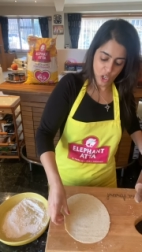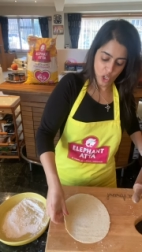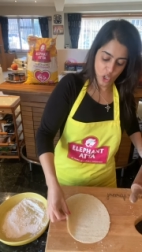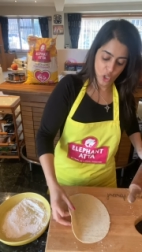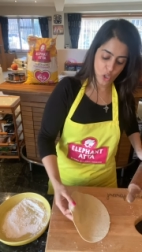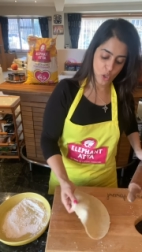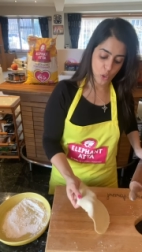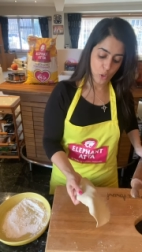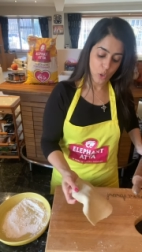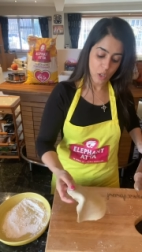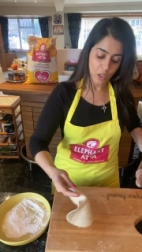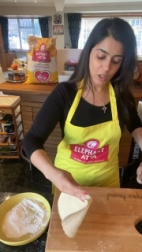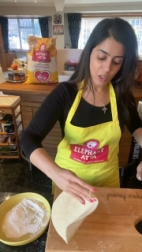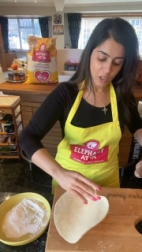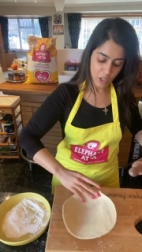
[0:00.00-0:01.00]
to
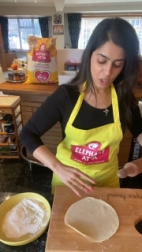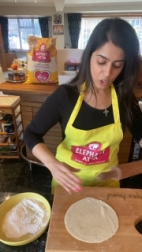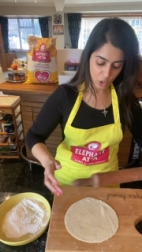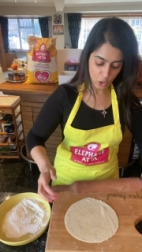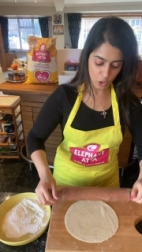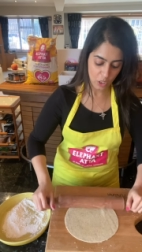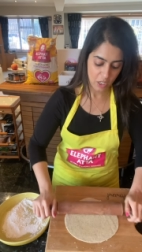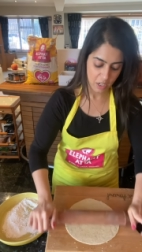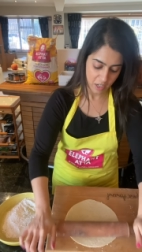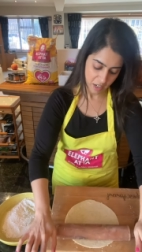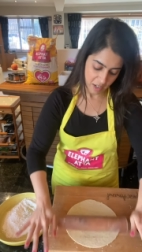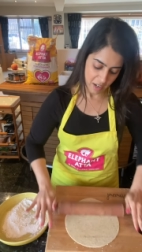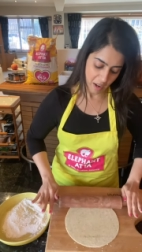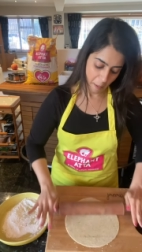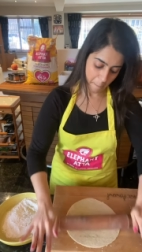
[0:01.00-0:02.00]
cook
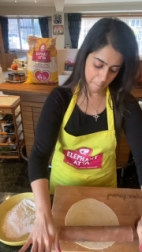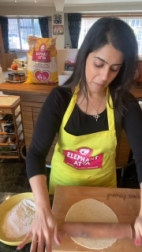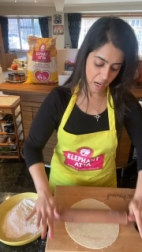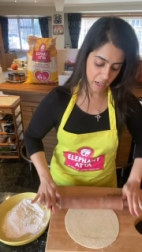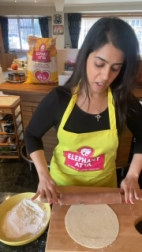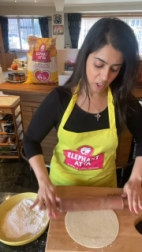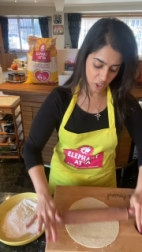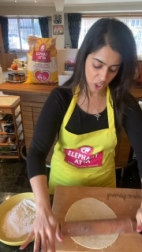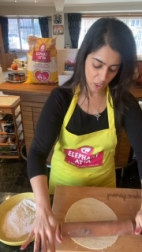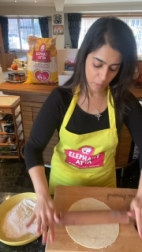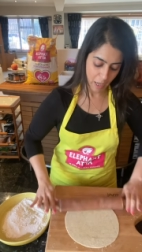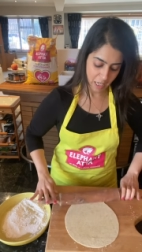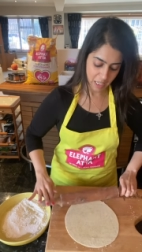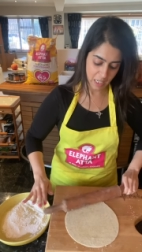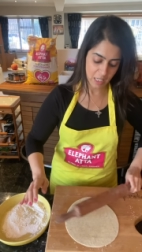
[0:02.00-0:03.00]
my
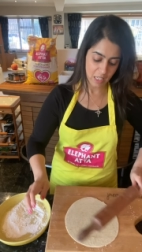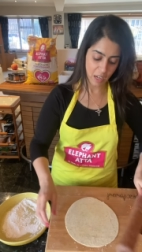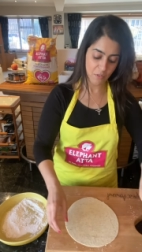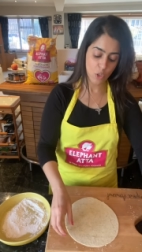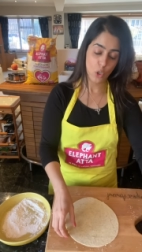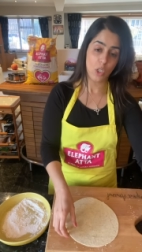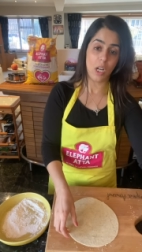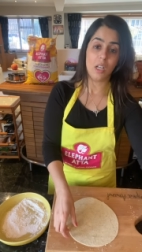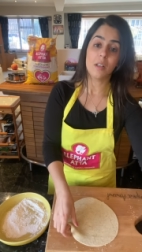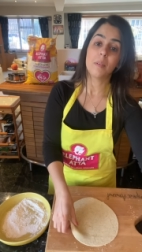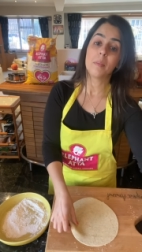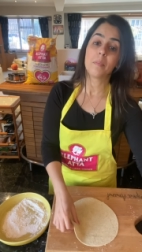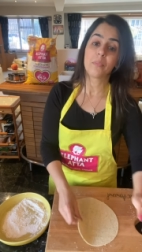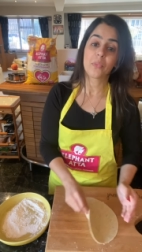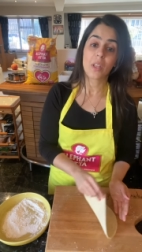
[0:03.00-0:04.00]
chapattis. I have 2 done.
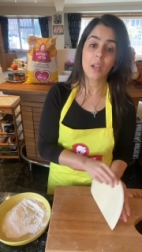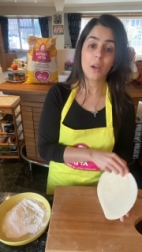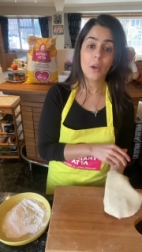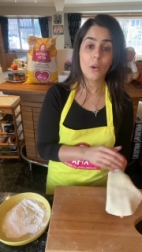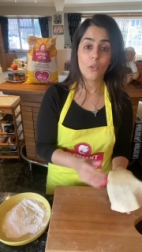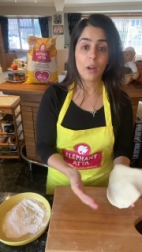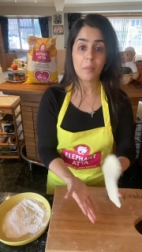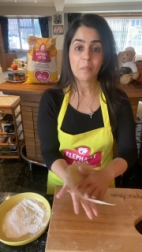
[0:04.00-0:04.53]
Right,